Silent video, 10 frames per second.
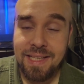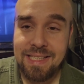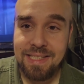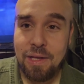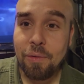
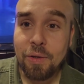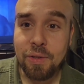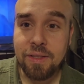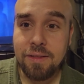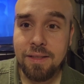is another
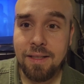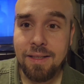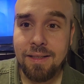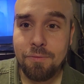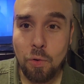good
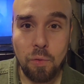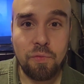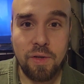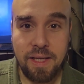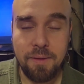role
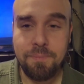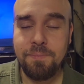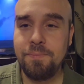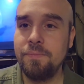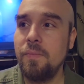for him.